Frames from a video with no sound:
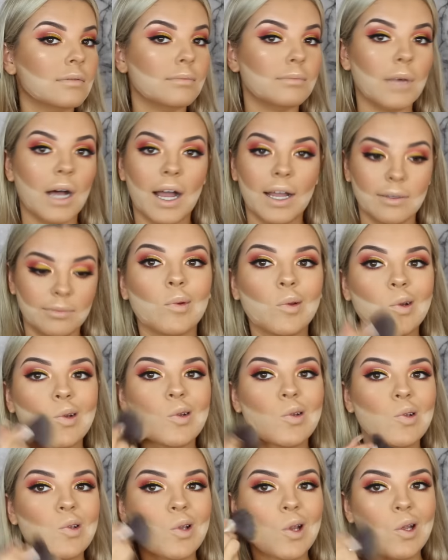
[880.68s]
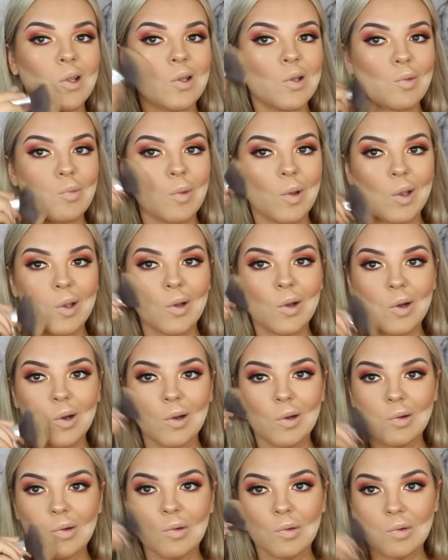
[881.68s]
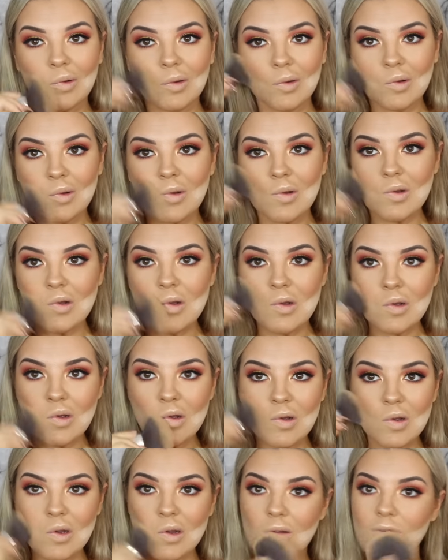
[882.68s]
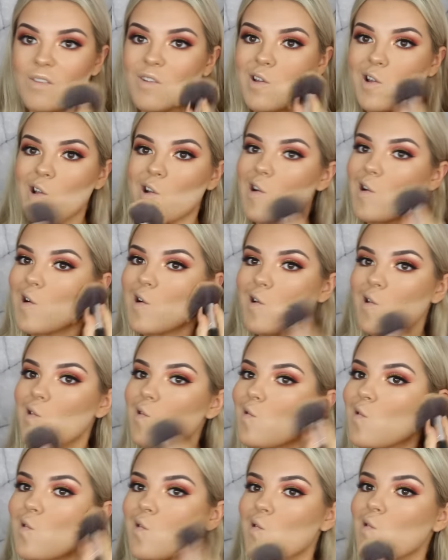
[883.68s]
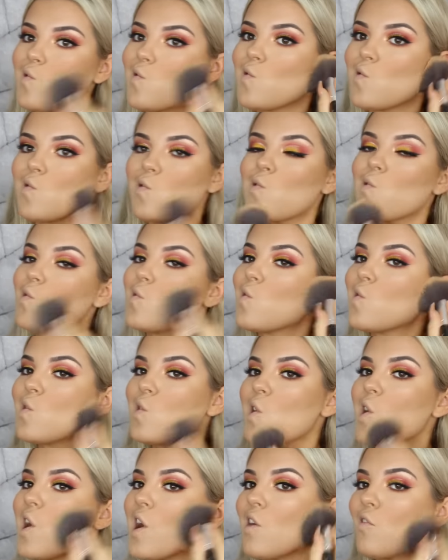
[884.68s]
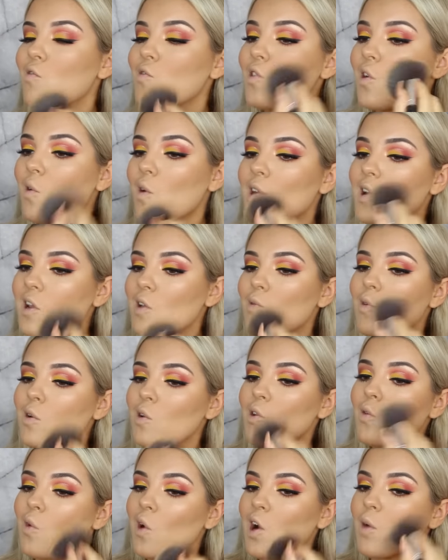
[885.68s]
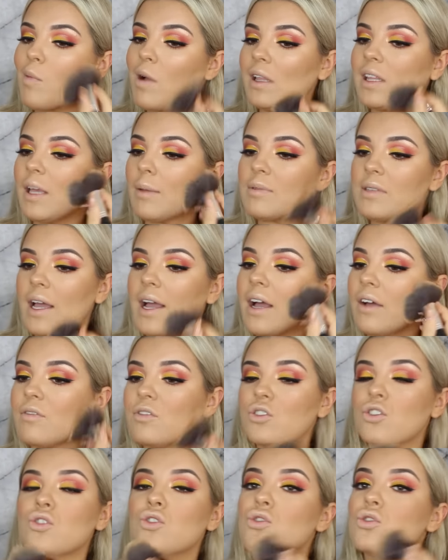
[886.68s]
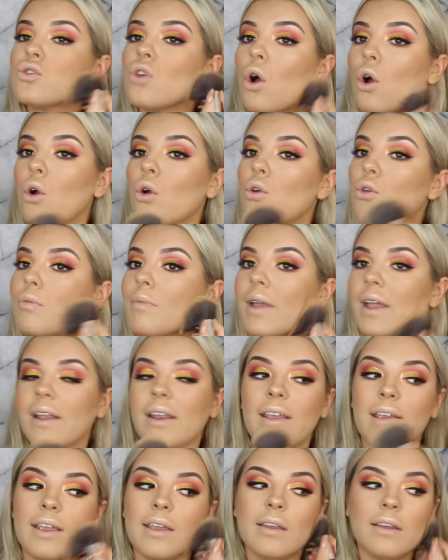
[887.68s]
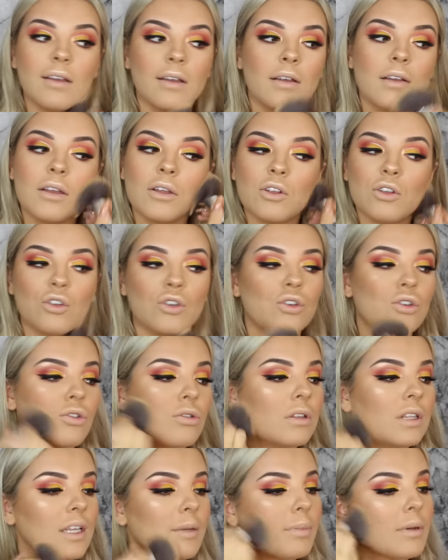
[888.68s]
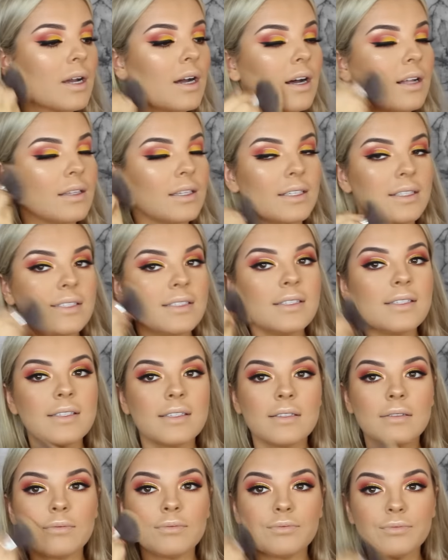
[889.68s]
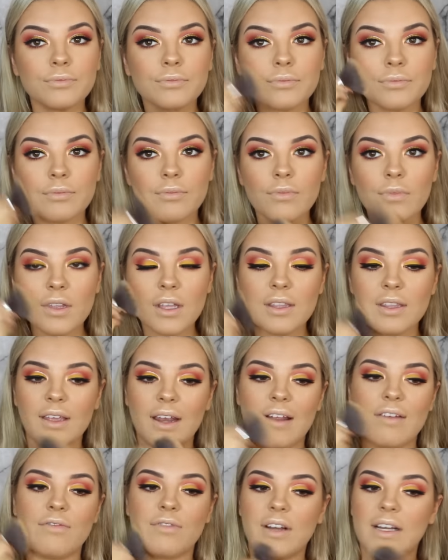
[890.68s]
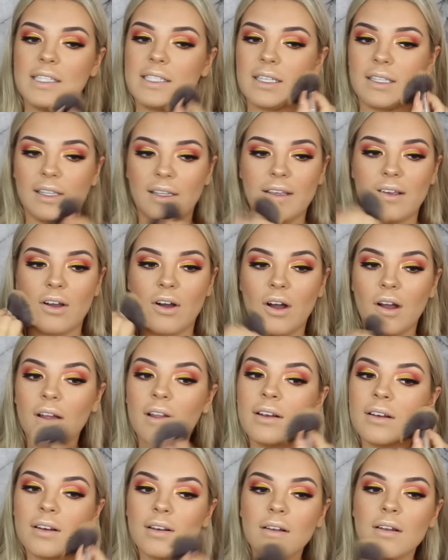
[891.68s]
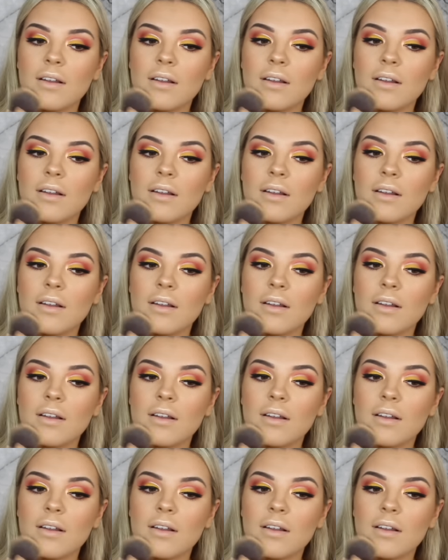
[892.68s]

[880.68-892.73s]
bye. I'm gonna just take this bake off. Now, I have no idea what to wear on my lips. I have so many new lip colours that I've recently got,